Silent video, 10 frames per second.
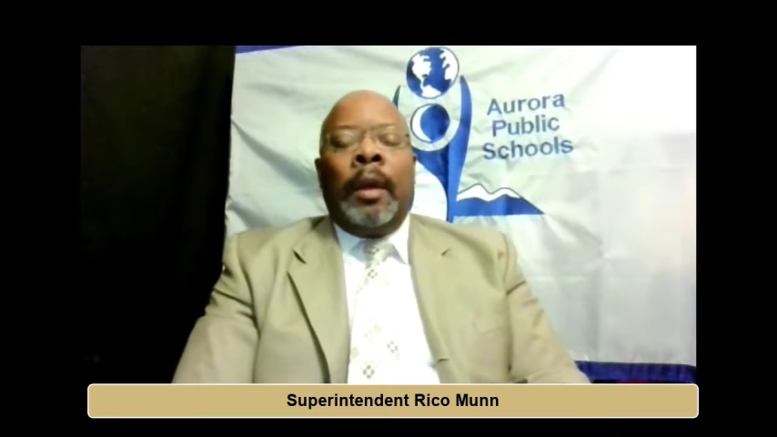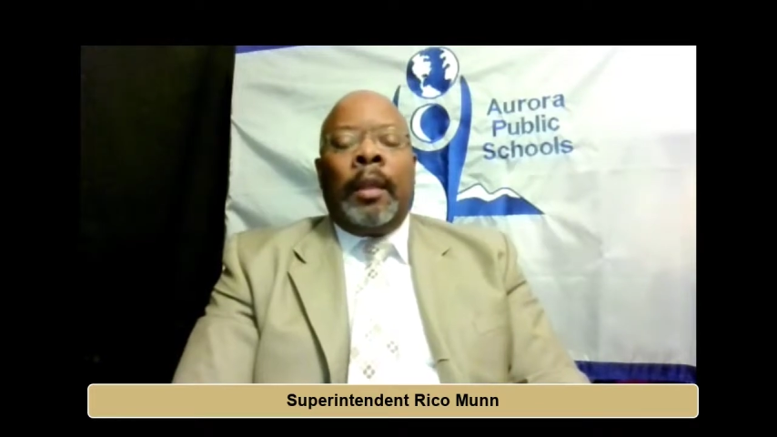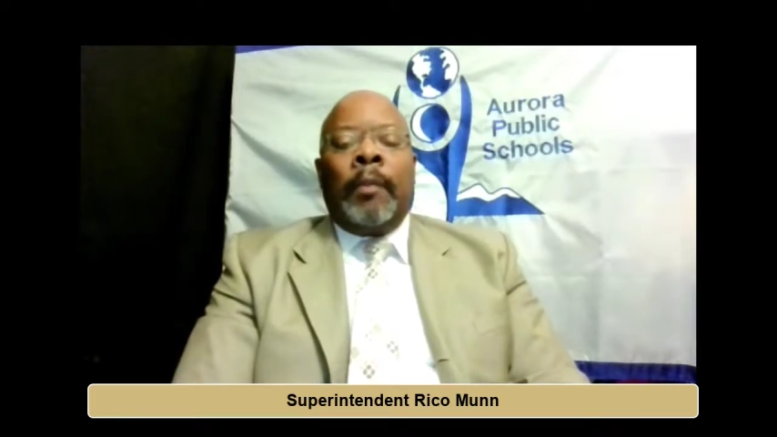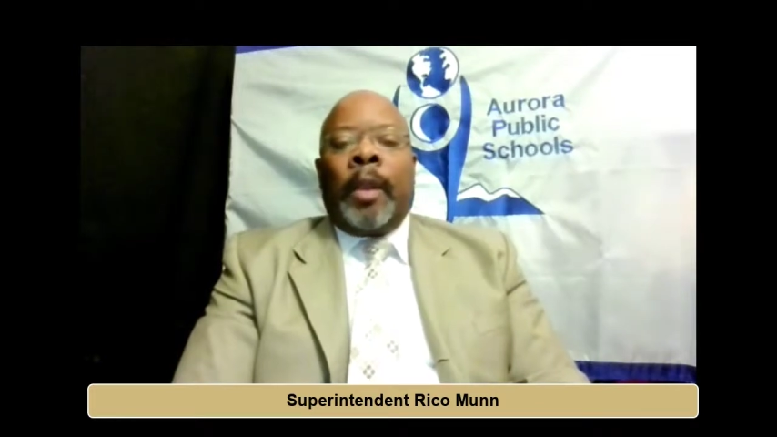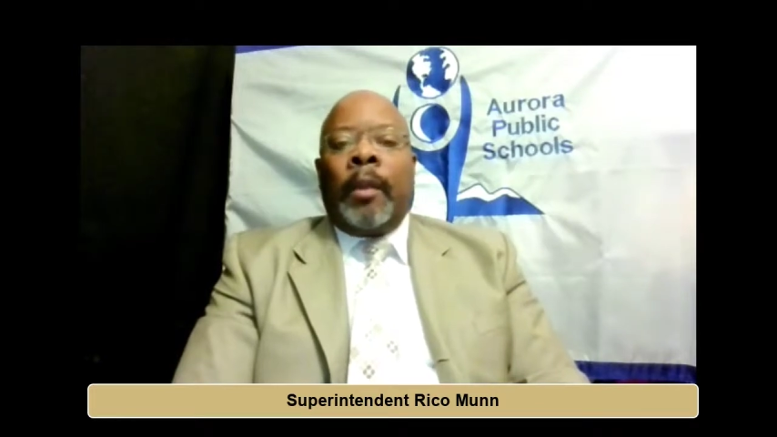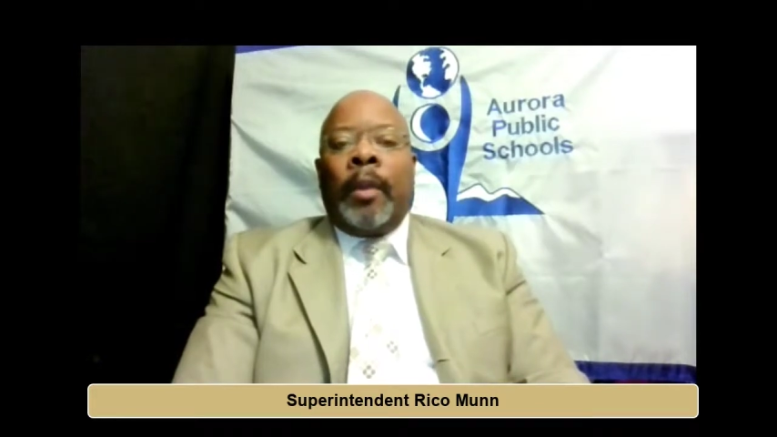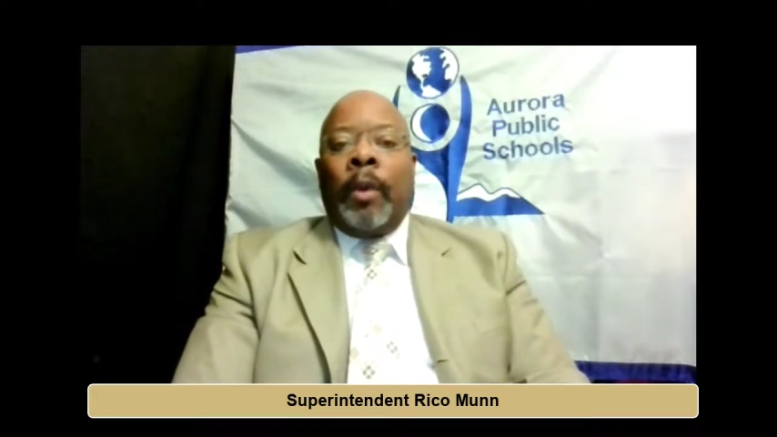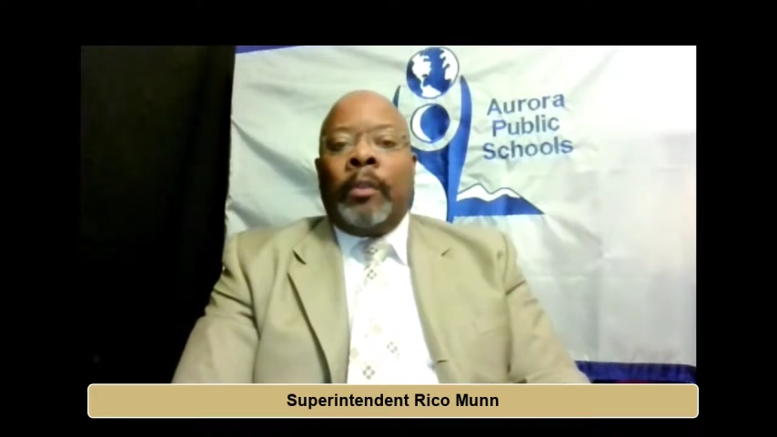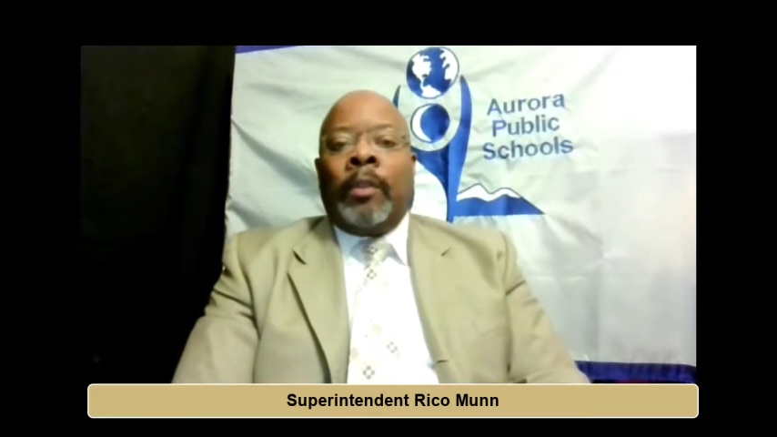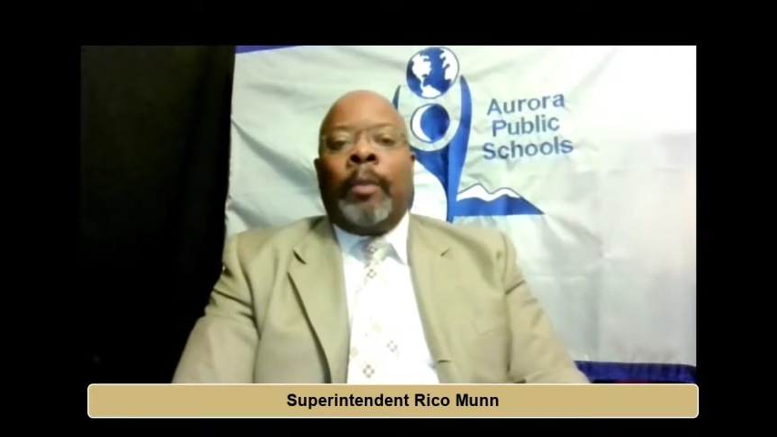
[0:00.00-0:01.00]
compare
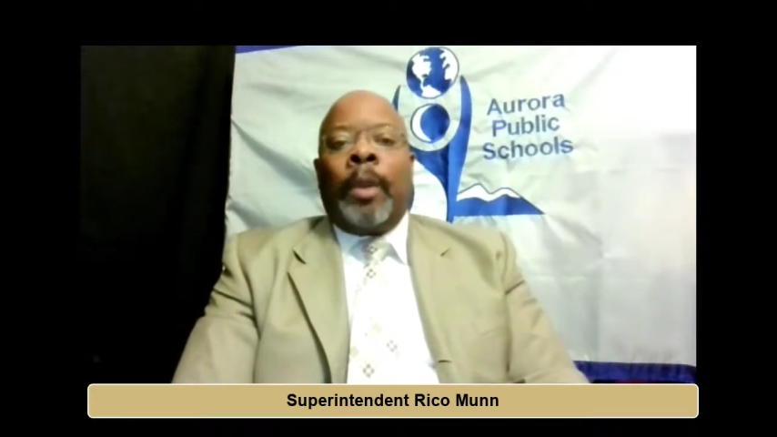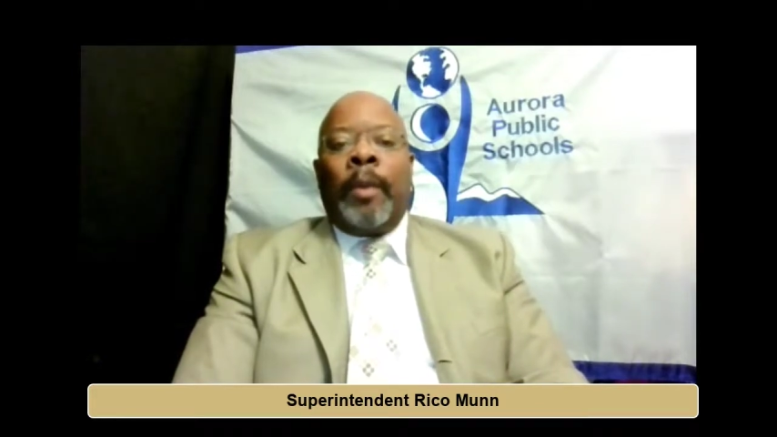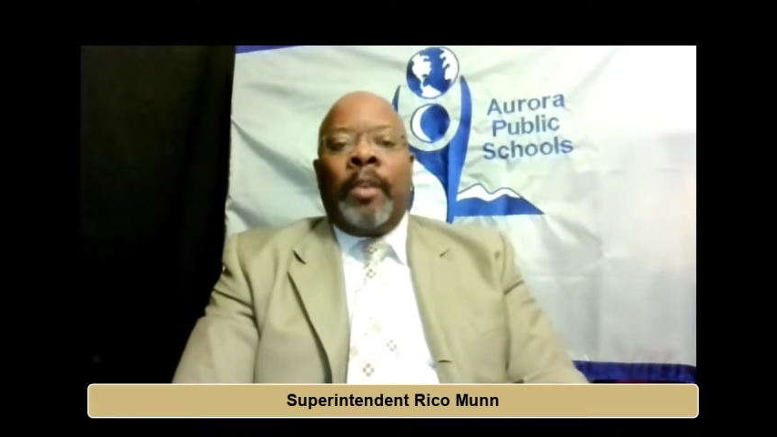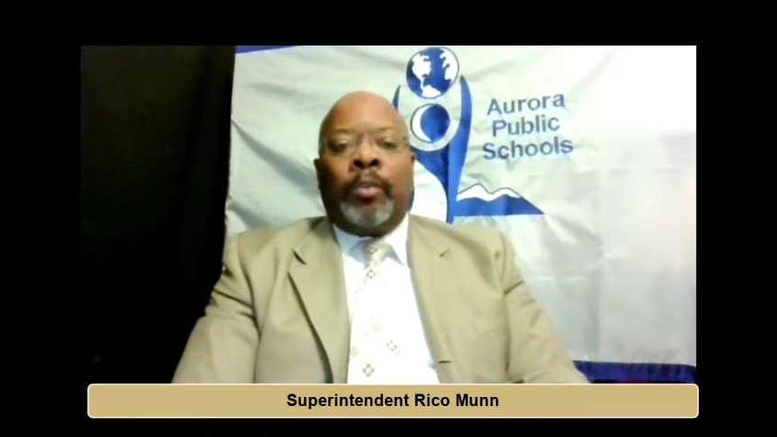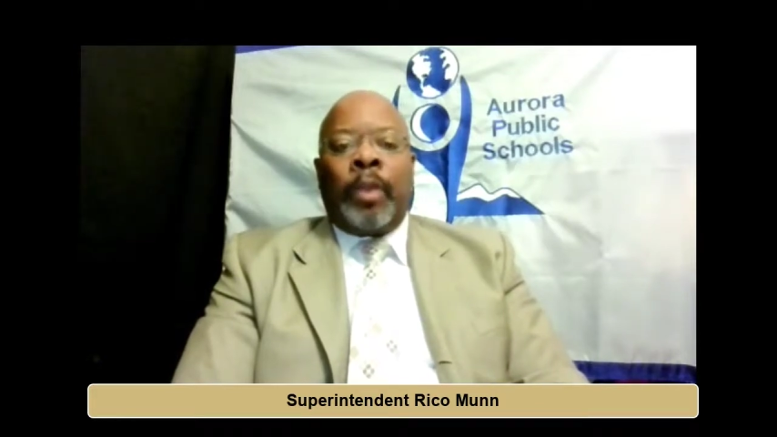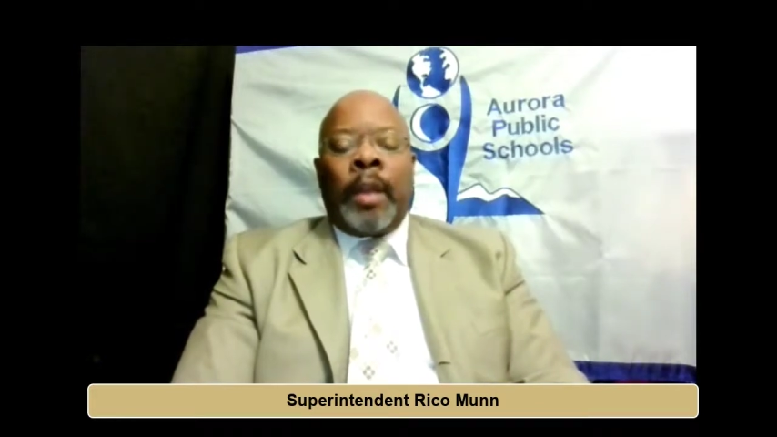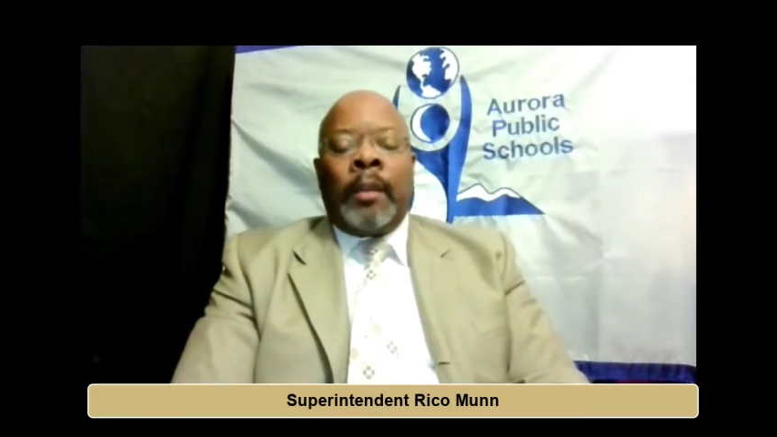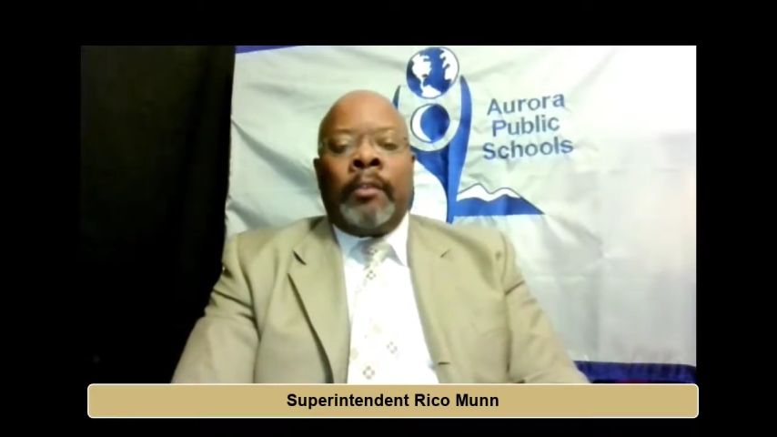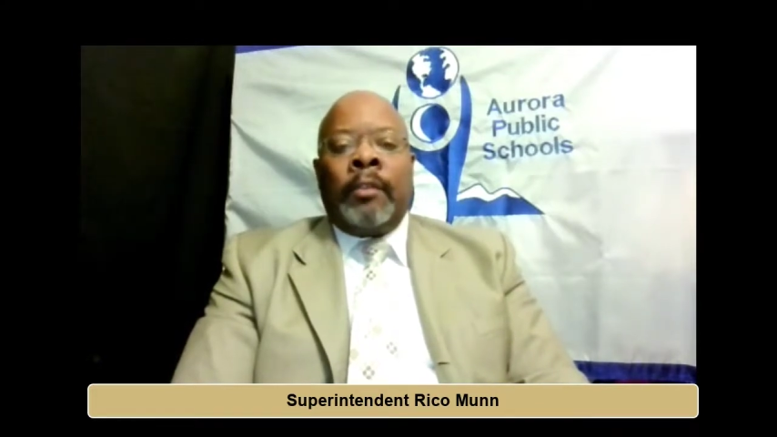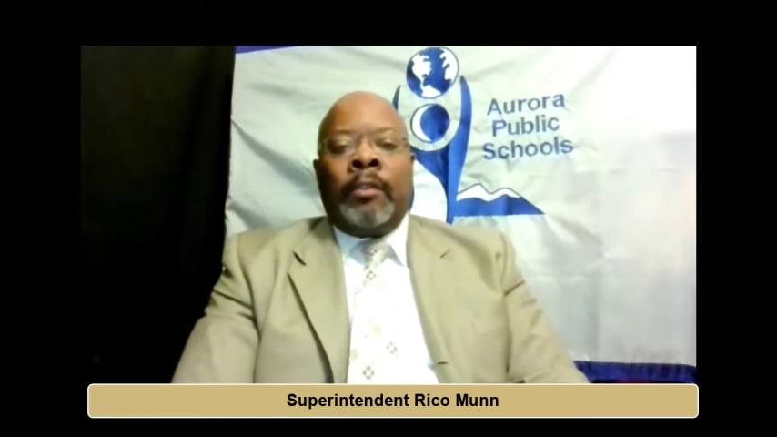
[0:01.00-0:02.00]
notes, compare best
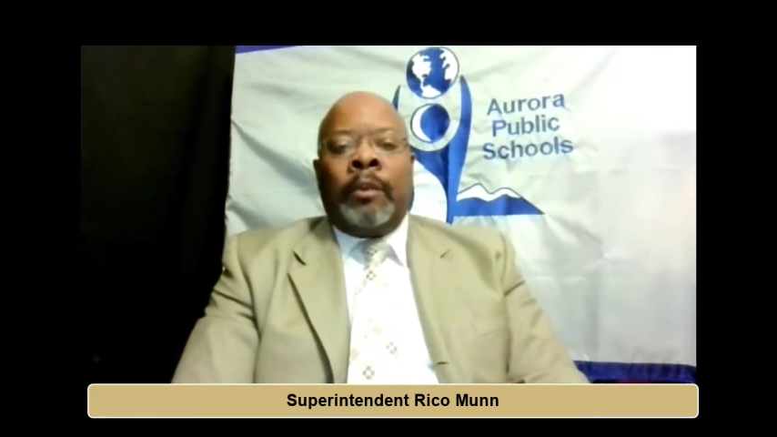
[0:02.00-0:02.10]
practices.